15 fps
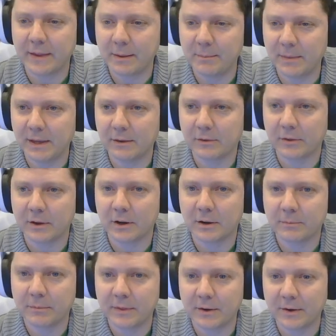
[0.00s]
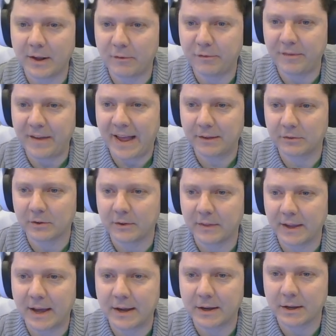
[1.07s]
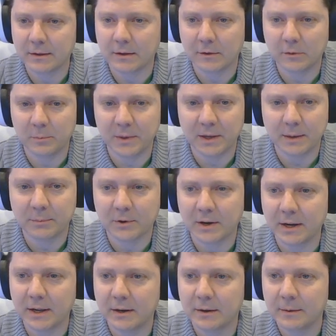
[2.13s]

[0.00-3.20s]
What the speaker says: That means they're now faster. They got a speed upgrade.